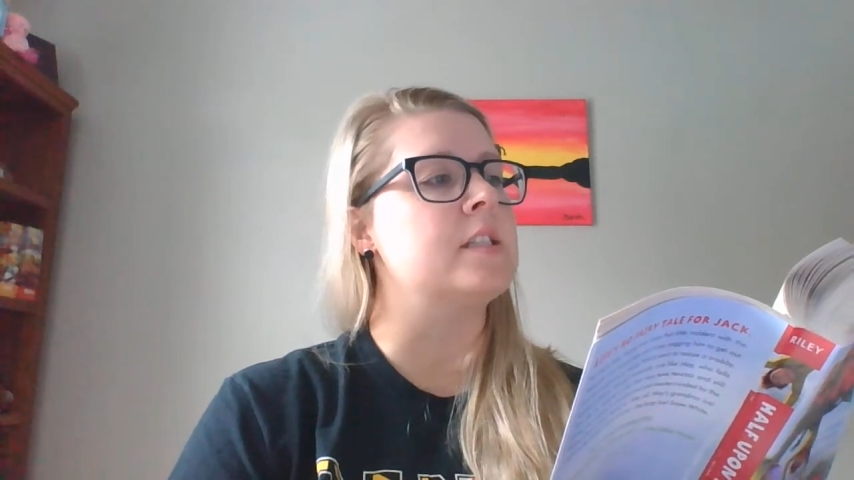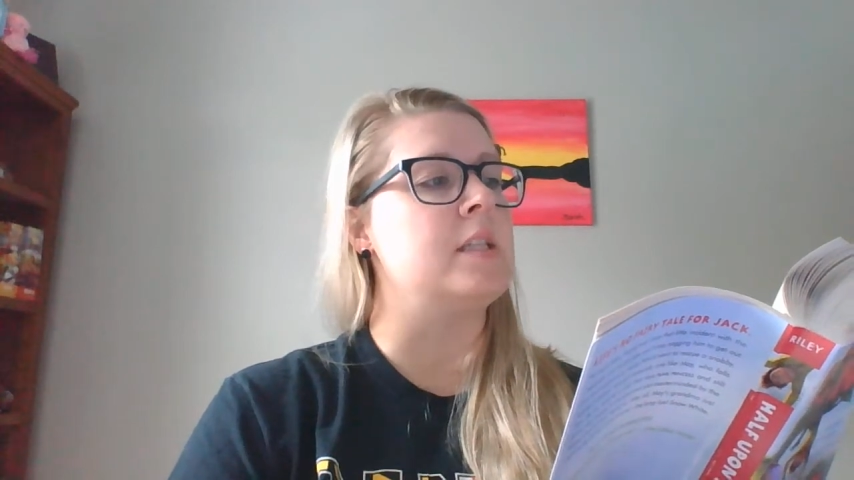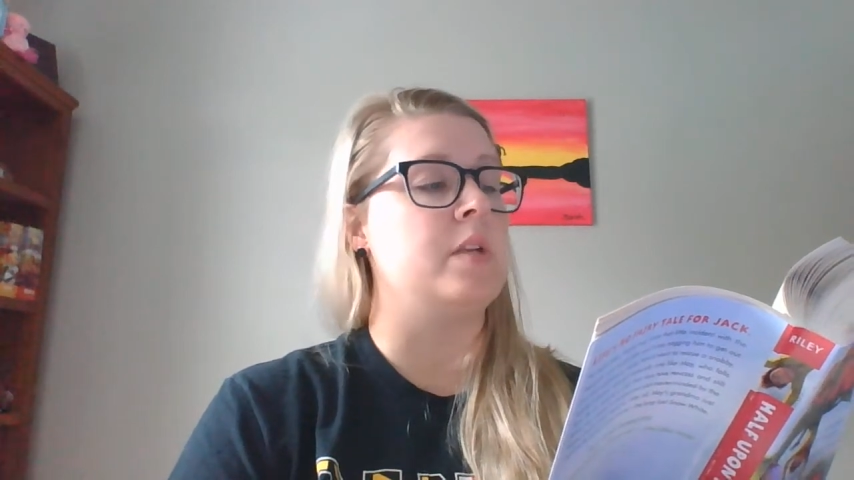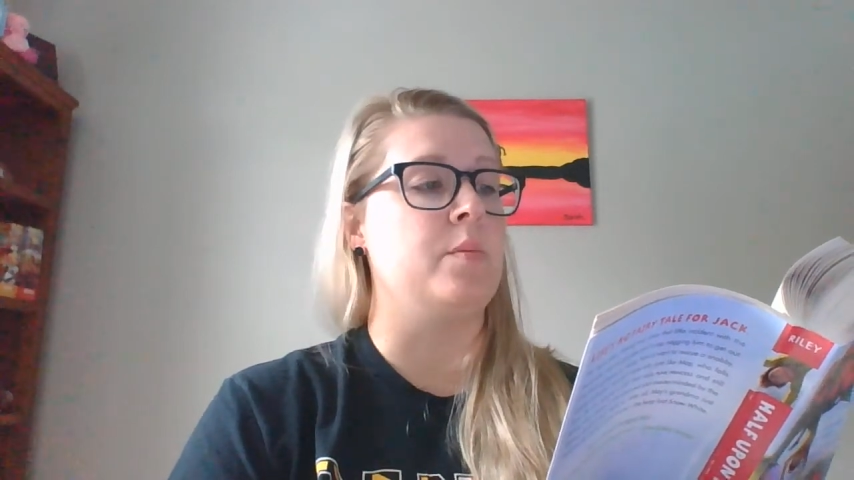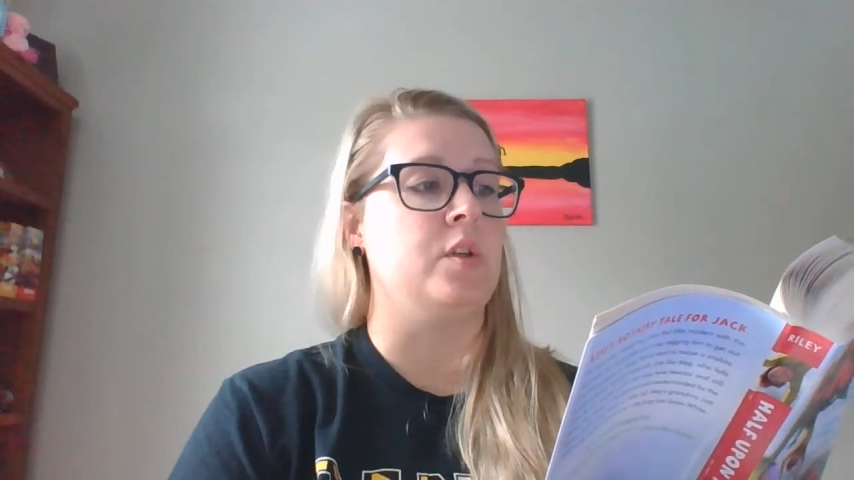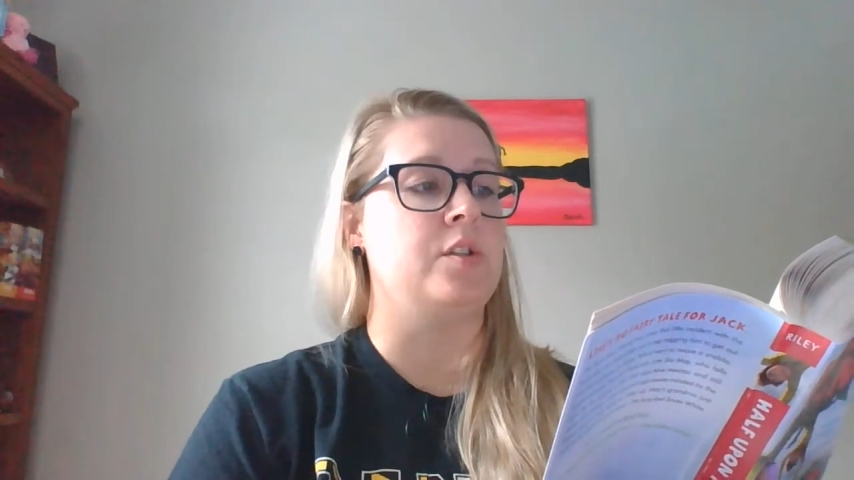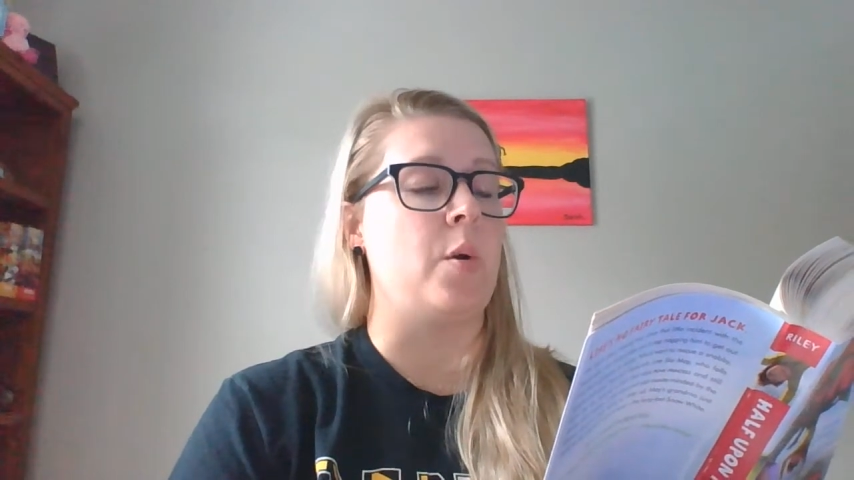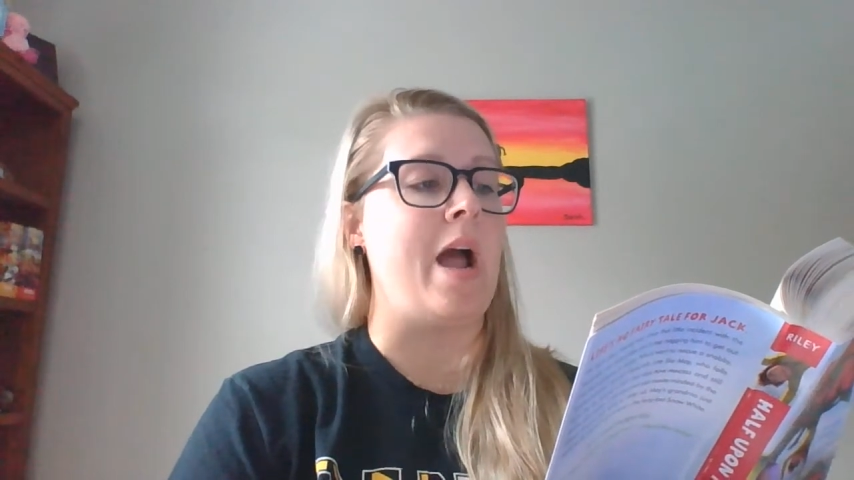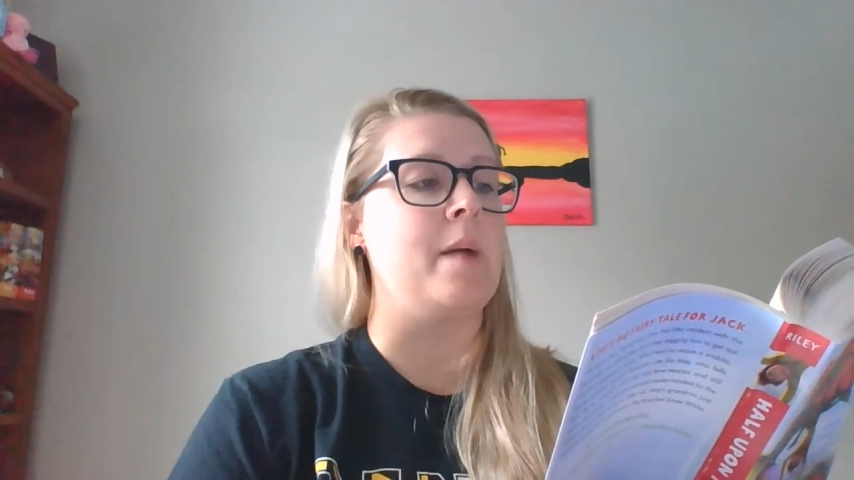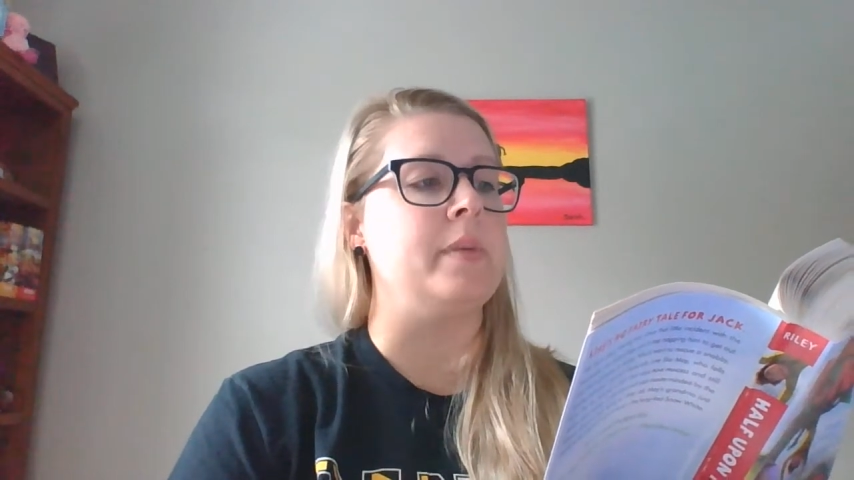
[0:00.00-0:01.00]
seen him look
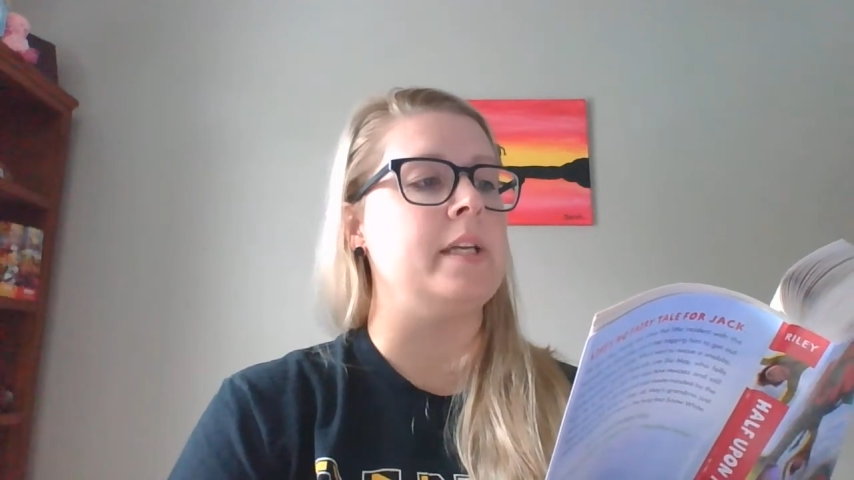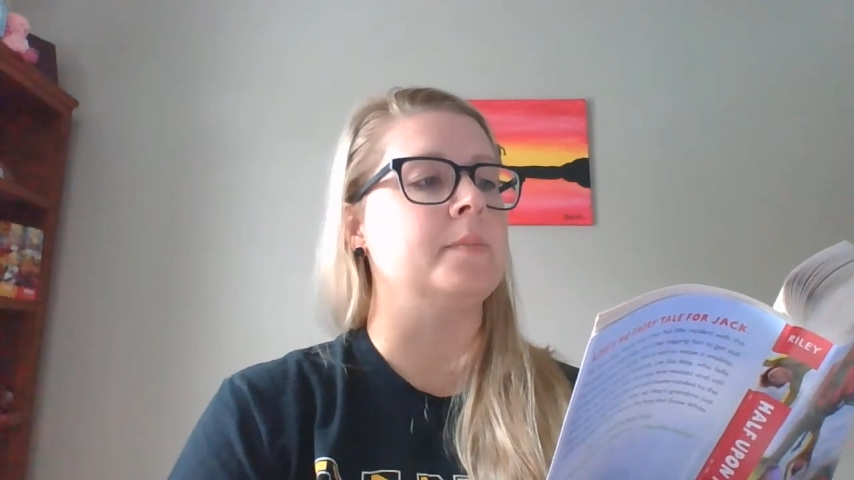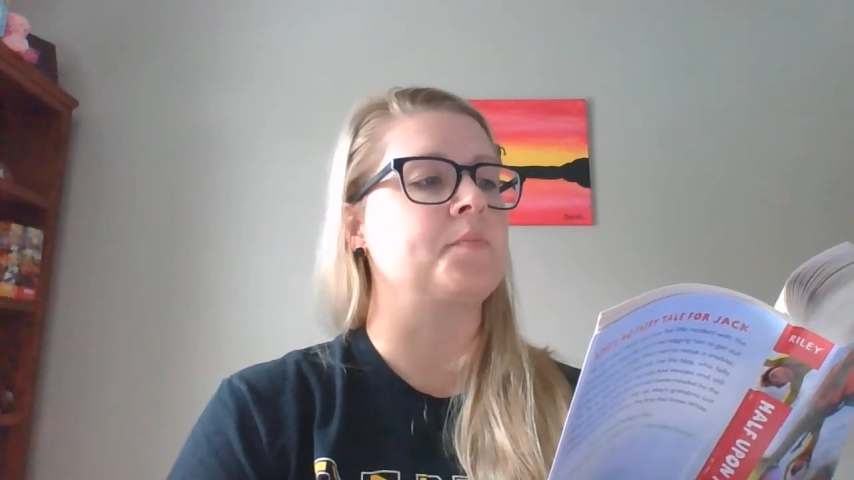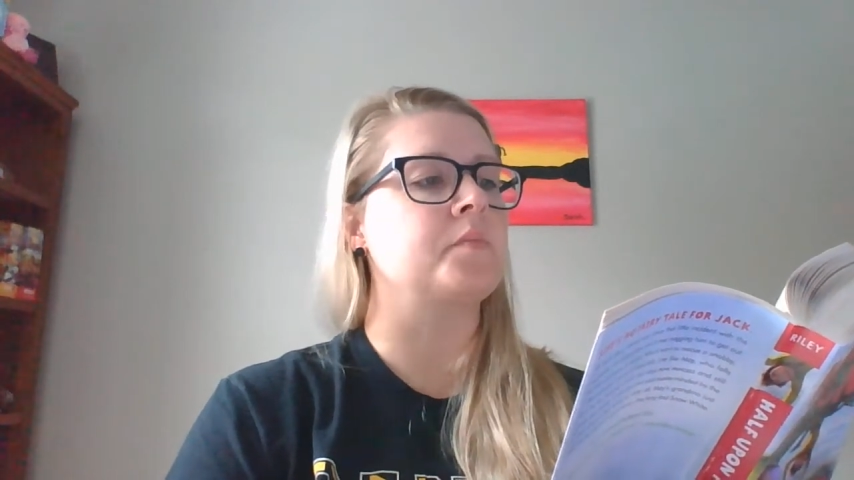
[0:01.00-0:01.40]
so happy.